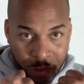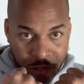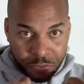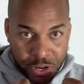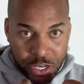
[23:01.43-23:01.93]
in a
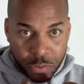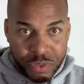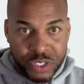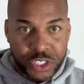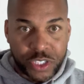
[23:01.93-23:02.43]
fetal
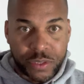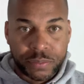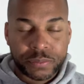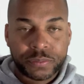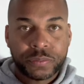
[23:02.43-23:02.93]
position.
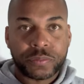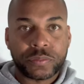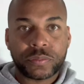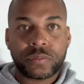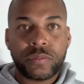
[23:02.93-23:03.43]

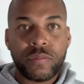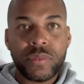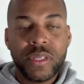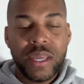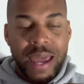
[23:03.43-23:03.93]

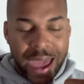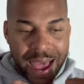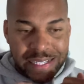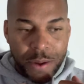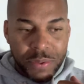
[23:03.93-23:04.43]

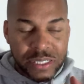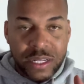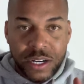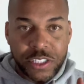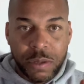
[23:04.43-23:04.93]
As I was
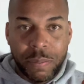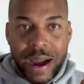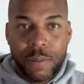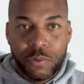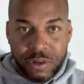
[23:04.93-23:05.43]
clutching the
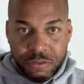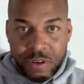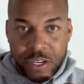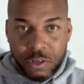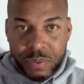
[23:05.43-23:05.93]
Bible in a
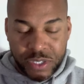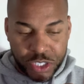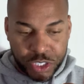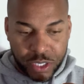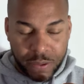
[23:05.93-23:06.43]
fetal
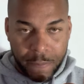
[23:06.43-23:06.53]
position,